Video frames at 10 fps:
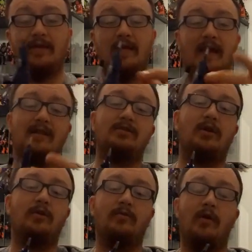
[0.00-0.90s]
the head's
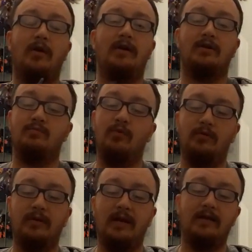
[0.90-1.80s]
turned around and it's
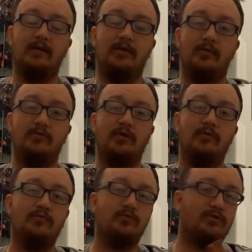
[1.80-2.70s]
moulded into the nose cone,